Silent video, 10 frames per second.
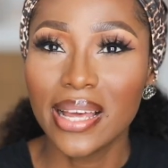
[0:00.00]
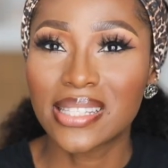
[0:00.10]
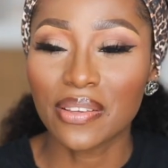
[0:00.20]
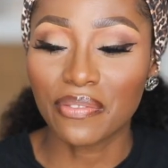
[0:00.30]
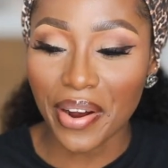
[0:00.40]

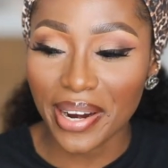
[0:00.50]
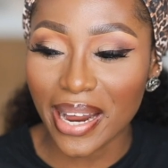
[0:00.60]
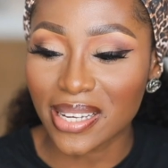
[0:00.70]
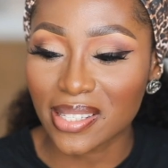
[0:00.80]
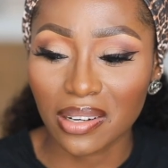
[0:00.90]
It's a very
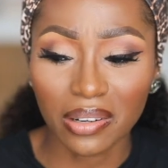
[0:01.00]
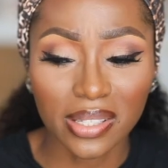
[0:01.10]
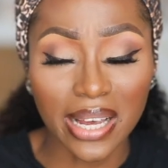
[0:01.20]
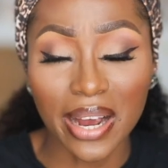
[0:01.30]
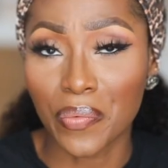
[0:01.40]
nice
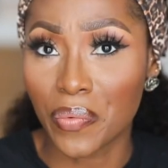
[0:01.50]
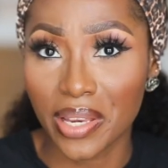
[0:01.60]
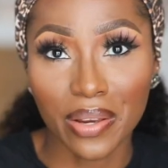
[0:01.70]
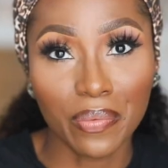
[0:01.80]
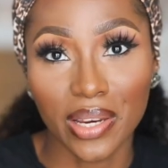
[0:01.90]
gloss. I
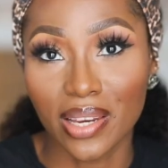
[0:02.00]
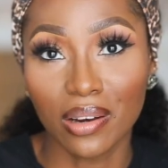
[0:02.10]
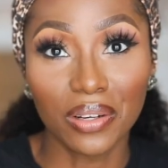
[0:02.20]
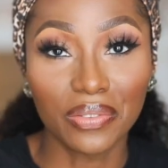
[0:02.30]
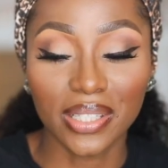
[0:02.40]
really, really
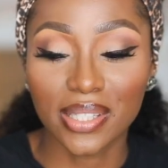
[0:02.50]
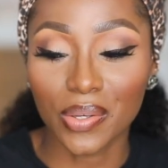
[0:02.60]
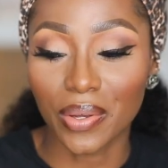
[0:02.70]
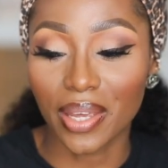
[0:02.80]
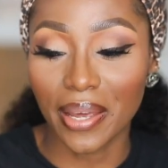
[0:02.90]
love it,
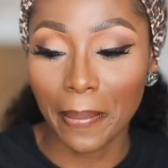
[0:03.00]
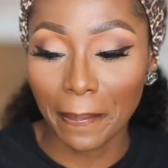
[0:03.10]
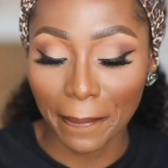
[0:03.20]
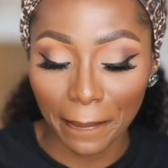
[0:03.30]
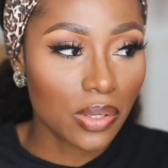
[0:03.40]
okay?
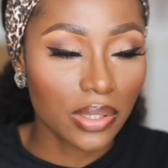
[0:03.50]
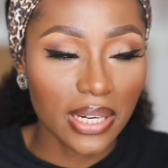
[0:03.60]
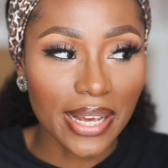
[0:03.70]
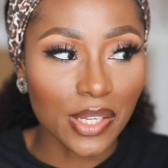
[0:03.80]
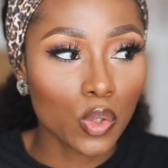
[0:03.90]
So the
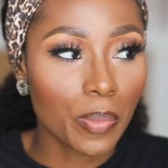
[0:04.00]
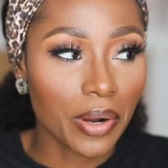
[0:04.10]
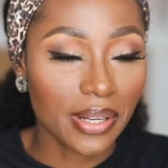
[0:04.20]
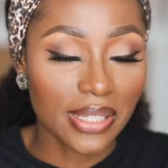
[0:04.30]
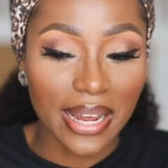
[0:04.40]
next two
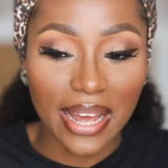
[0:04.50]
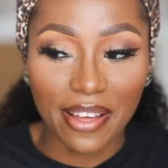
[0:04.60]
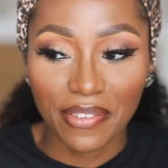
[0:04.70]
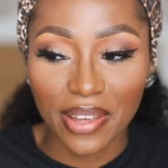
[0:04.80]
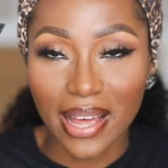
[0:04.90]
products that I
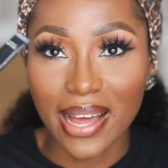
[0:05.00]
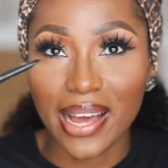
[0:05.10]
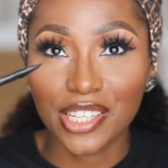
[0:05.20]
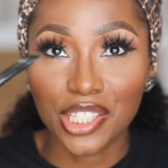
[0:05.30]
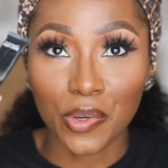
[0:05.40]
have here are
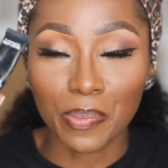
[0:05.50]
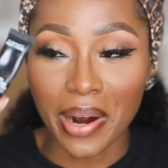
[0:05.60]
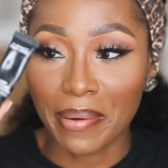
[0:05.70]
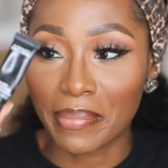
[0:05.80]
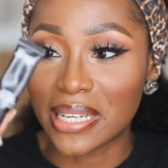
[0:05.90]
eyeshadow
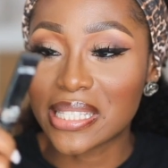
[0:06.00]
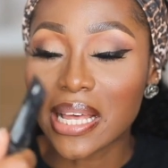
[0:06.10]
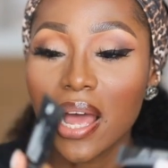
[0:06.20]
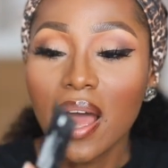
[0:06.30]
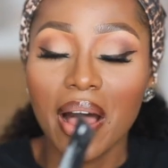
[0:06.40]
primers.
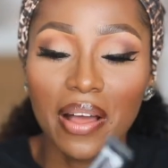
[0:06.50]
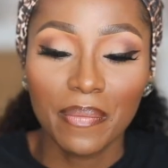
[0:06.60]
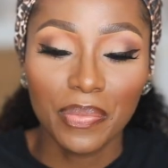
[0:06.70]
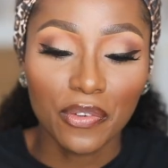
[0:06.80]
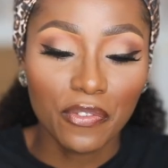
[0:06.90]

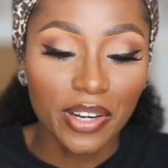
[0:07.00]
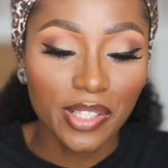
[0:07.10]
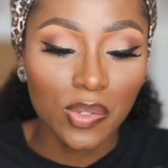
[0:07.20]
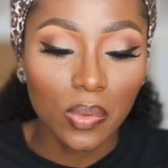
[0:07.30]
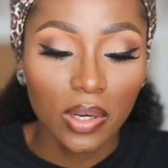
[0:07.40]
The
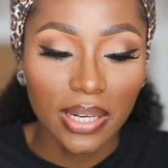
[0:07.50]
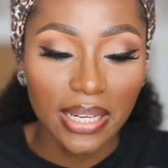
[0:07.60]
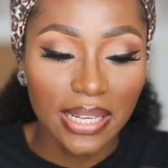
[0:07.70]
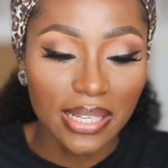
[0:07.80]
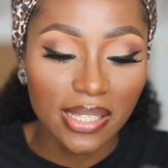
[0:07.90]
first one
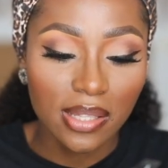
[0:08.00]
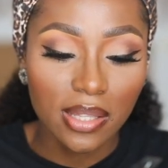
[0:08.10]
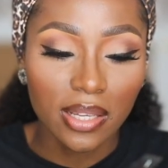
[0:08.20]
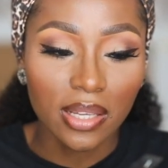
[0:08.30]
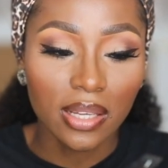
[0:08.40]
is
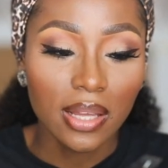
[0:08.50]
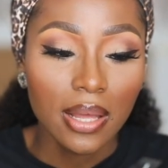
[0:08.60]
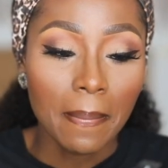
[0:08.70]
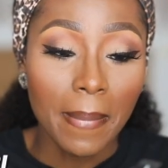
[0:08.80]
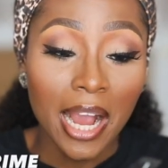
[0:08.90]
the
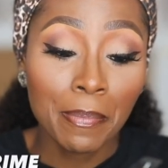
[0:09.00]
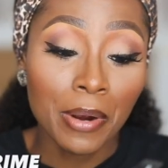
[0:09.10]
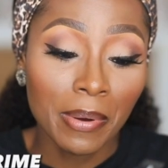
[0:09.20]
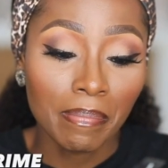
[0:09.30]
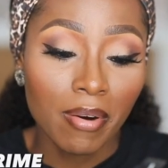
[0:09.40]
MAC
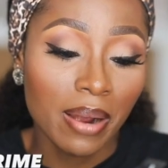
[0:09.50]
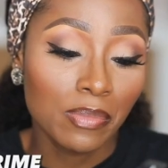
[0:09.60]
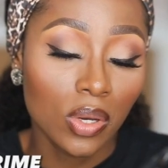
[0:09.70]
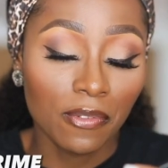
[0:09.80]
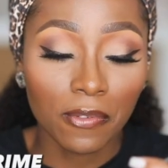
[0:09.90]
Prep and Prime
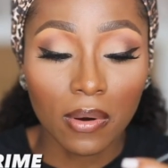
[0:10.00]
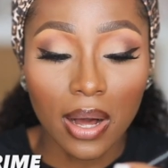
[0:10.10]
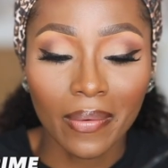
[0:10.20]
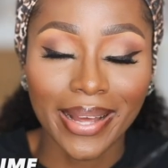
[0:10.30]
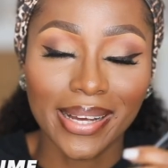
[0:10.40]
24
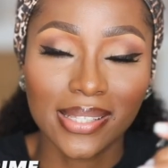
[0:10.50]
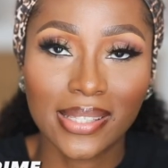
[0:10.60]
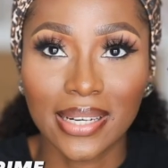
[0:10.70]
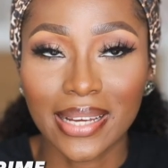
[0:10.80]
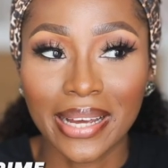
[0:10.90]
Hour
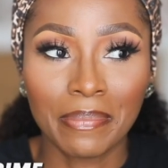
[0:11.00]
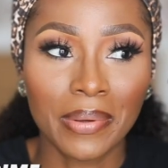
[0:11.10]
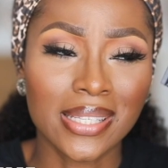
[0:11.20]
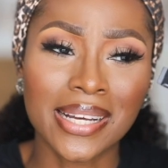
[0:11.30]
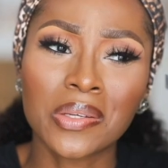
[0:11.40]
Extend Eye
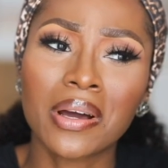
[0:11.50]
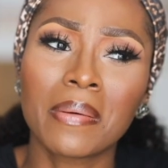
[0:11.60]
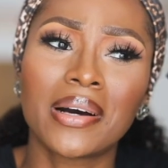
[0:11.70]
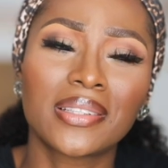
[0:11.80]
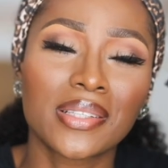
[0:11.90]
Base. I talk
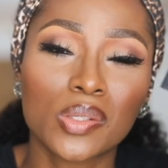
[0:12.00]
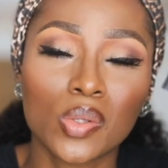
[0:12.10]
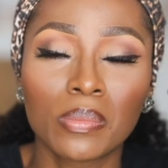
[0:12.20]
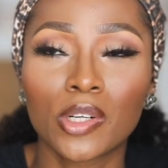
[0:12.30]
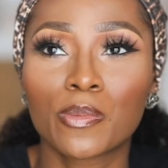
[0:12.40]
about this
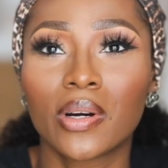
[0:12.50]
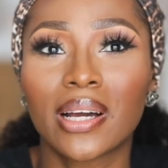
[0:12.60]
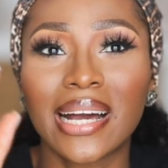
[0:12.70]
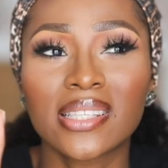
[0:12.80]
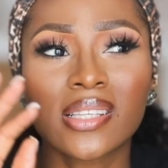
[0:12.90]
so much, but
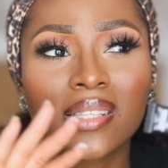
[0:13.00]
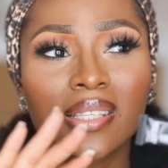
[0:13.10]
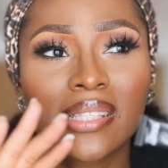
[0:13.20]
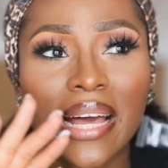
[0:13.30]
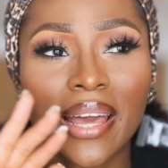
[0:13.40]
guys, this
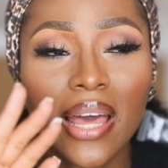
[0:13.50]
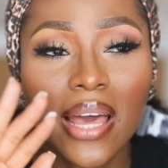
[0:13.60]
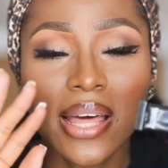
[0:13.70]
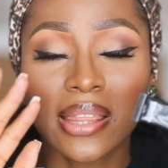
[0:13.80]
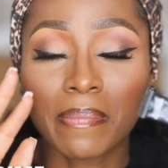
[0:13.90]
is like
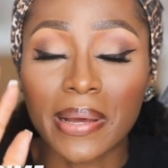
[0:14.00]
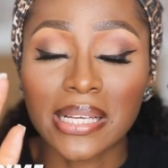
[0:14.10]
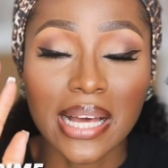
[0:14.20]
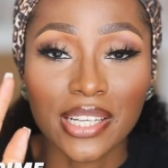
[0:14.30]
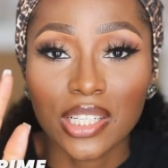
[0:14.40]
the
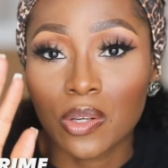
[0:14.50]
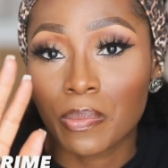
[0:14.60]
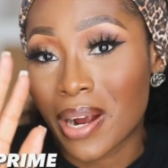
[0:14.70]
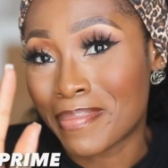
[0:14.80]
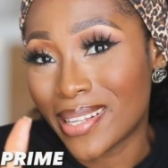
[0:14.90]
best eyeshadow
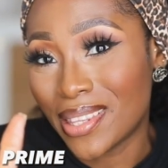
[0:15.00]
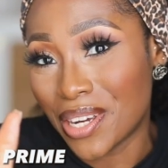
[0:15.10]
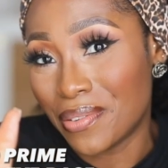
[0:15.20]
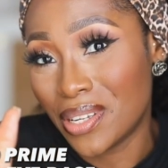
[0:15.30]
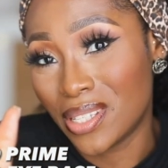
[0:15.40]
primer
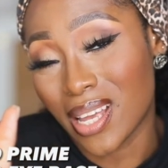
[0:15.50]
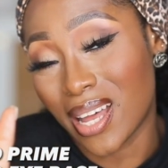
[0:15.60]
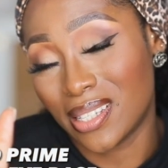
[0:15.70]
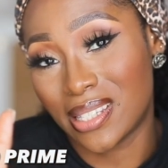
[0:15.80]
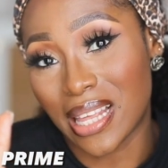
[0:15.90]
there is,
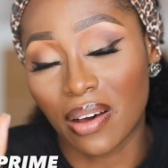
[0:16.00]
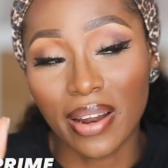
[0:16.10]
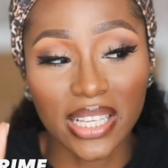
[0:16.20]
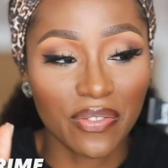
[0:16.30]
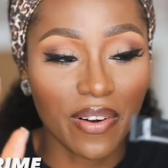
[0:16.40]
hands down,
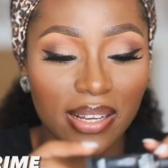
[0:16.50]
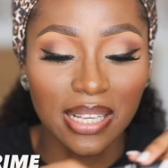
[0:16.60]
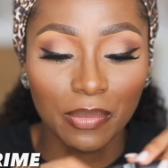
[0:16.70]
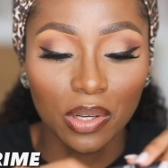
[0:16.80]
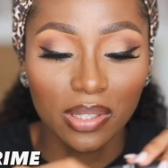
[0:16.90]
as far as
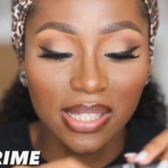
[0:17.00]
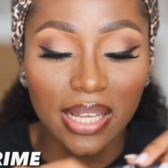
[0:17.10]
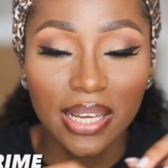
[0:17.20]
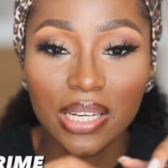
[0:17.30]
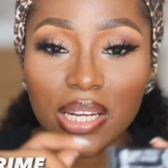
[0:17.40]
I'm
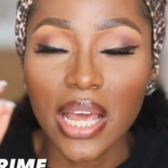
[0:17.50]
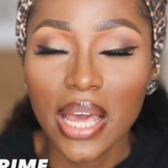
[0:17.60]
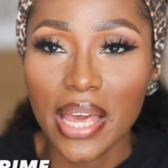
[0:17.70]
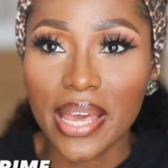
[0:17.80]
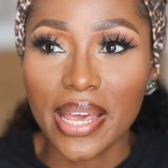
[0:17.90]
concerned.
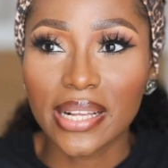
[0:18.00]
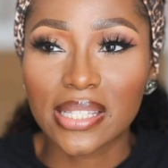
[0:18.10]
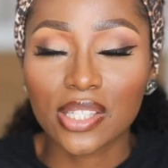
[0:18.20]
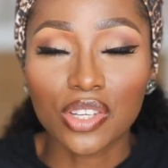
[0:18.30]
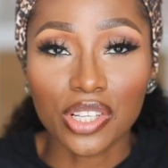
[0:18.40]

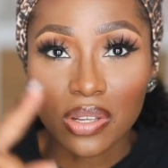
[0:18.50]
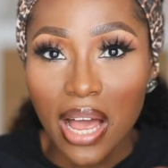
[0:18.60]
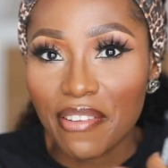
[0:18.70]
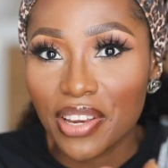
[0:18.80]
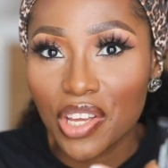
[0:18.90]
It does not
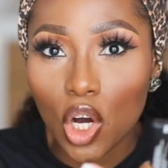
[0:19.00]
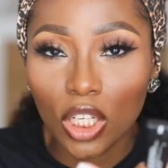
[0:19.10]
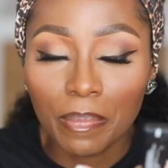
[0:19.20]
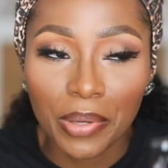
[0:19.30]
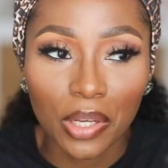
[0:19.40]
have any
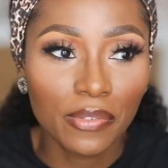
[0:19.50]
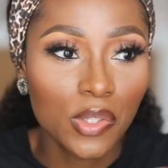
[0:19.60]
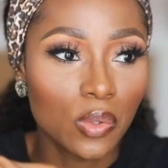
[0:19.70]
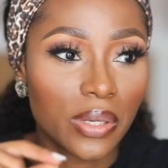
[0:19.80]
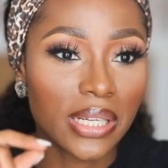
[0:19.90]
color payoff
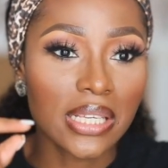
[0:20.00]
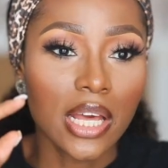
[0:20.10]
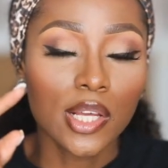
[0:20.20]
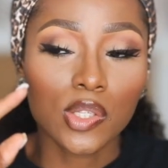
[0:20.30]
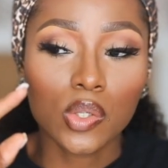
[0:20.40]
to it.
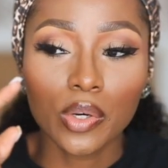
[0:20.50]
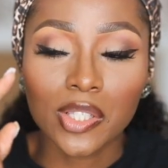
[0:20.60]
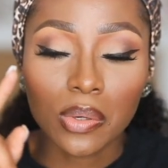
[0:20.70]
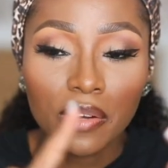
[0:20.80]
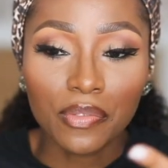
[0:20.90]
So
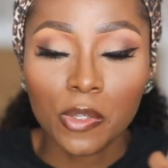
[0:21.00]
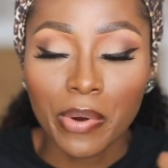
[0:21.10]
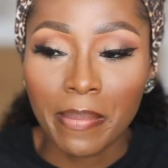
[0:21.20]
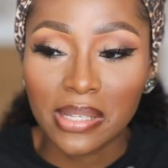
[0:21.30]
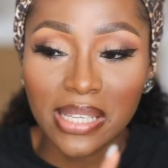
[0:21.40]
it's one of those
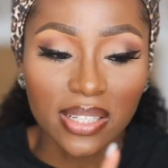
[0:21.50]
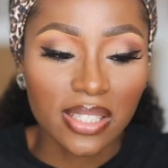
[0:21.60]
primers that is